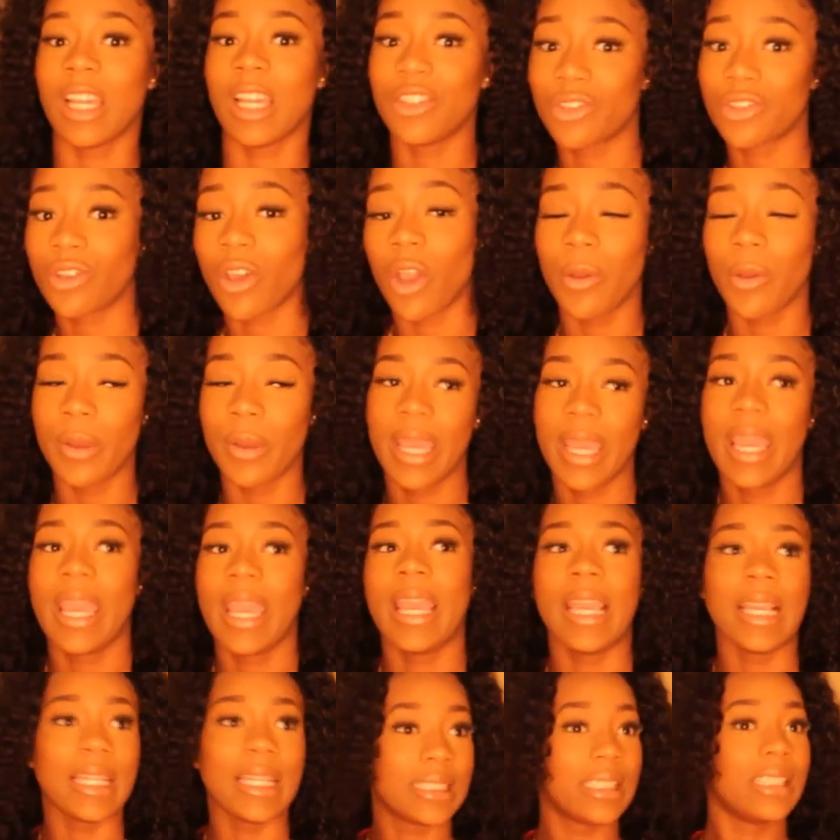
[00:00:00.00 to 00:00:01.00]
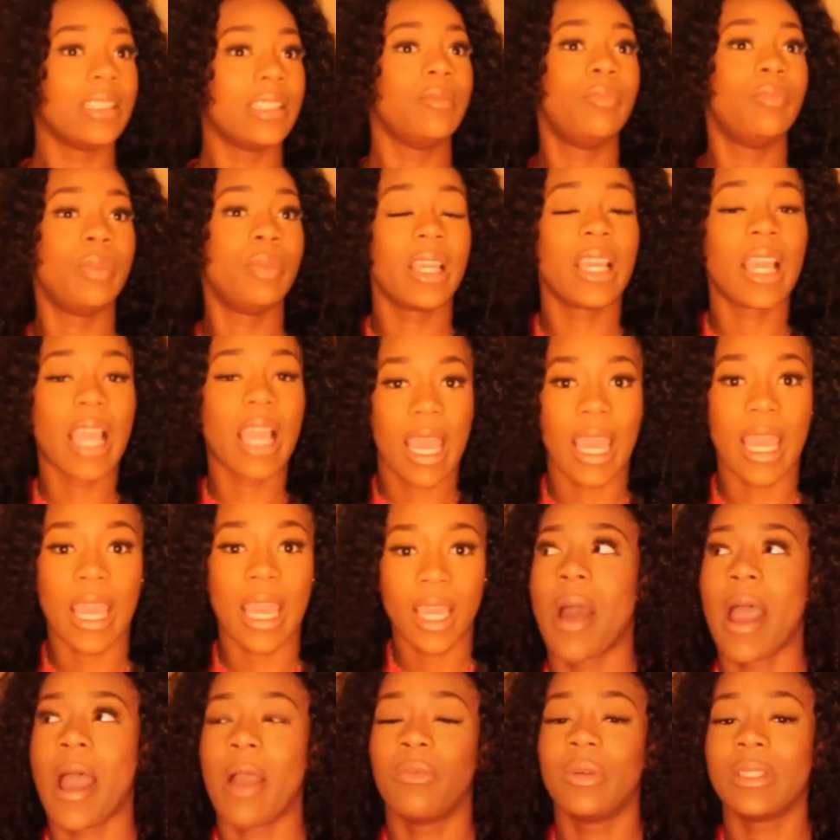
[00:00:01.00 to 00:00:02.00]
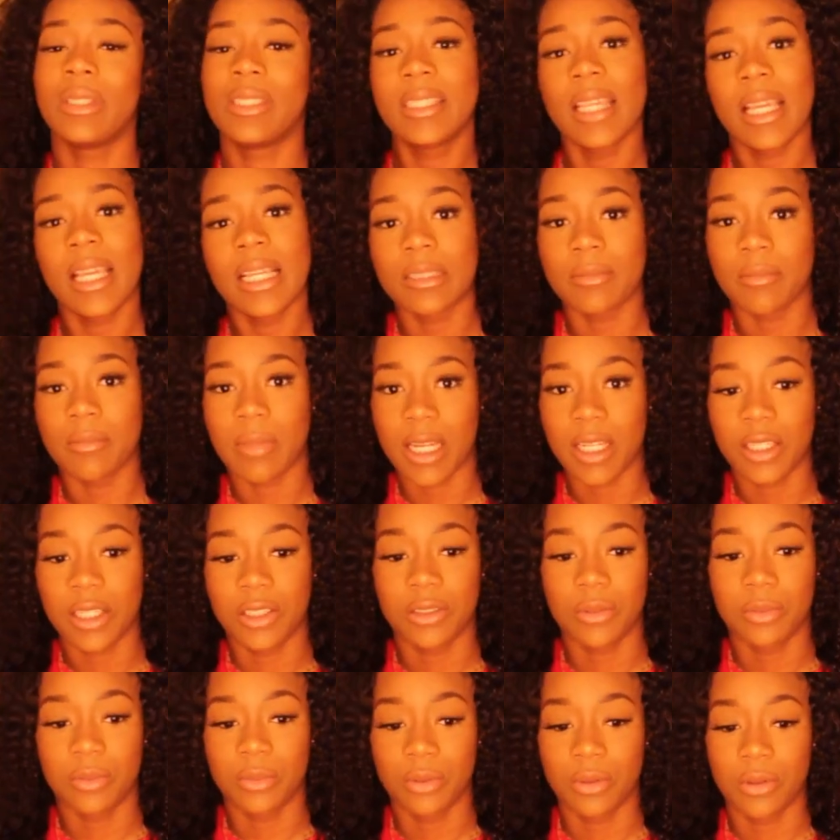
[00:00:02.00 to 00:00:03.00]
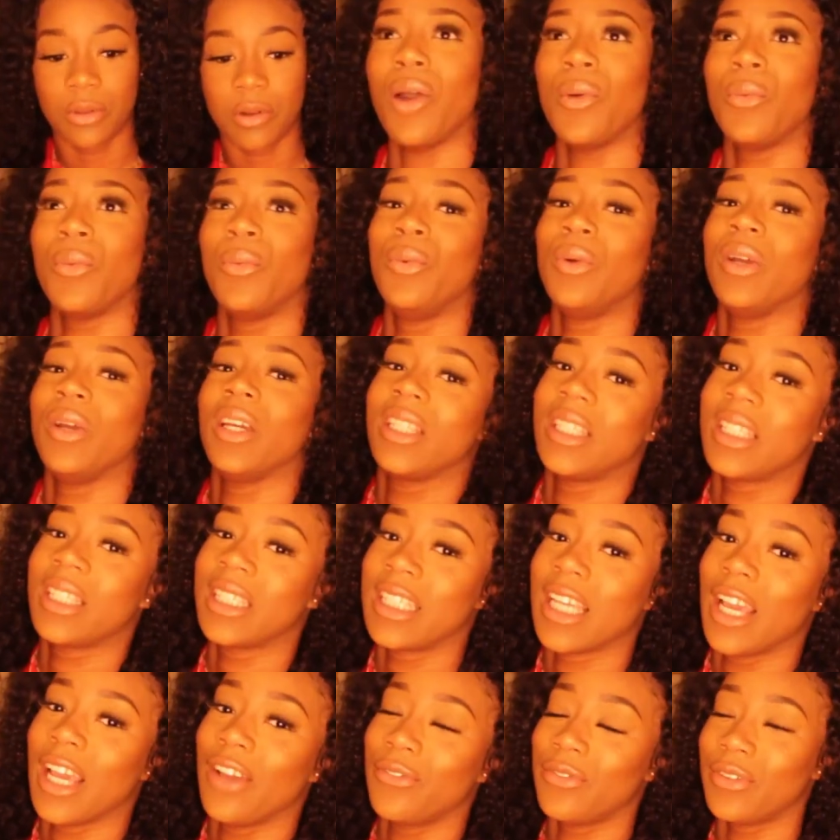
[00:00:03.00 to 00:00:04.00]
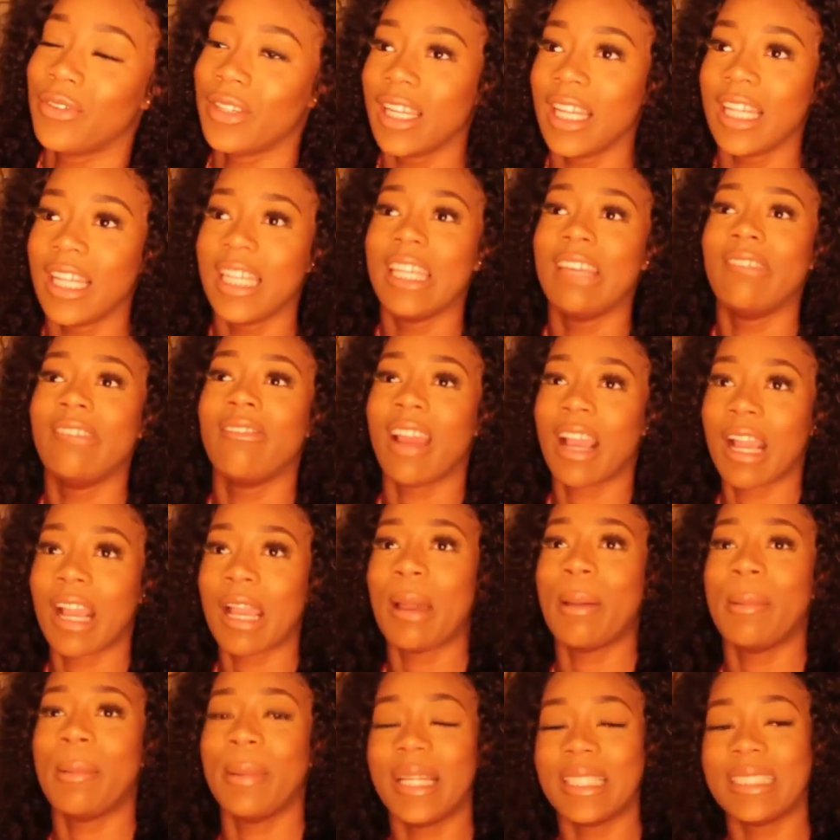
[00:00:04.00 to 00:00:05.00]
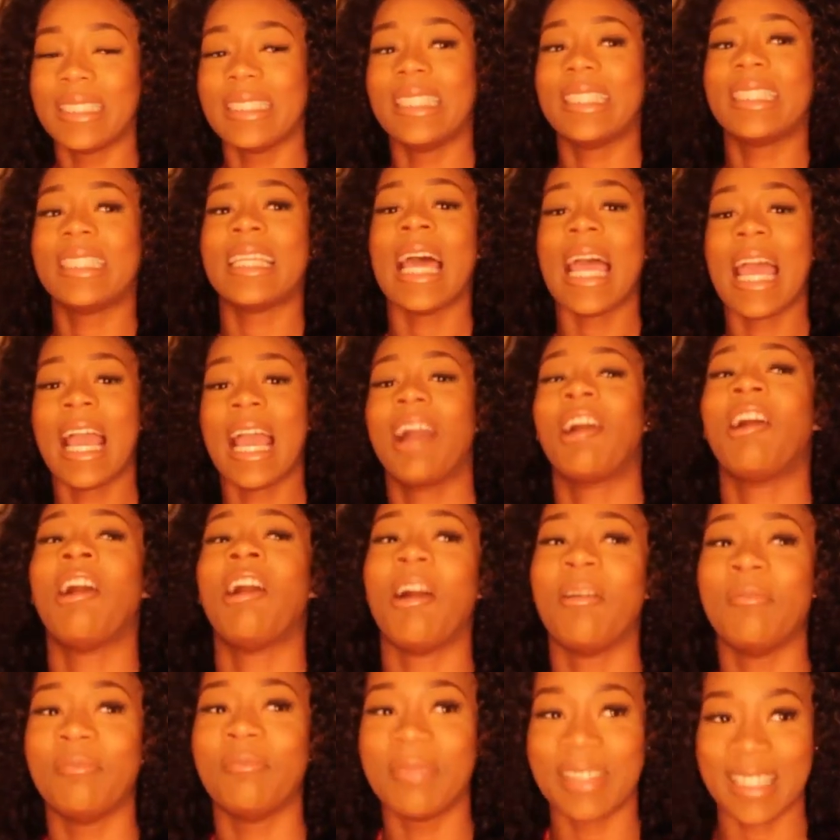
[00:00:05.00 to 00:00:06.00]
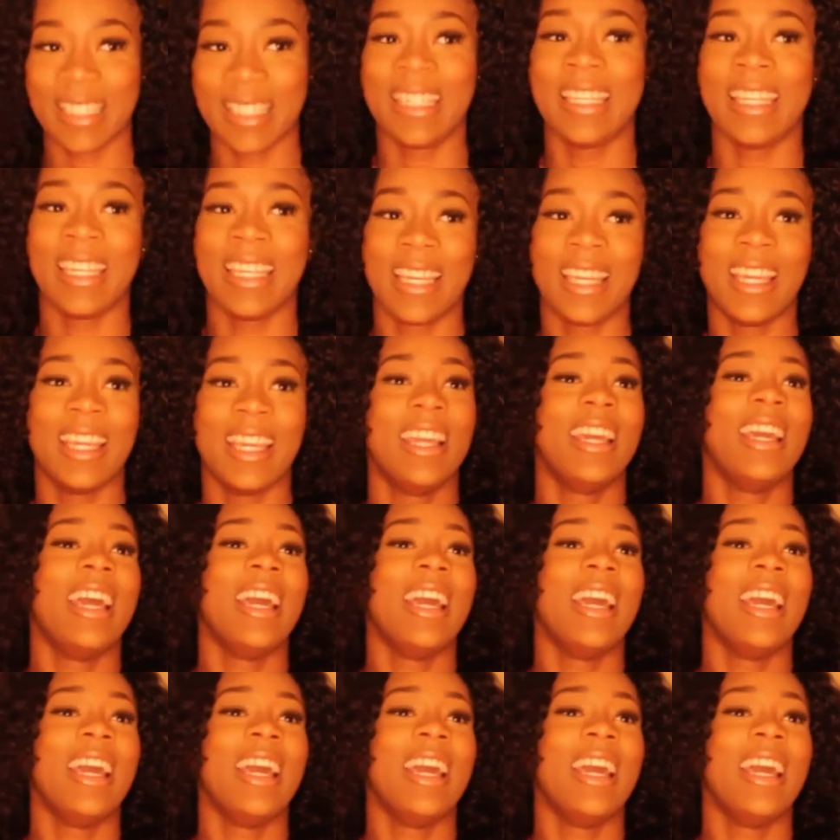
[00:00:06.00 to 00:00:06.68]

so it is big hair i would say it's manageable i would definitely recommend this hair company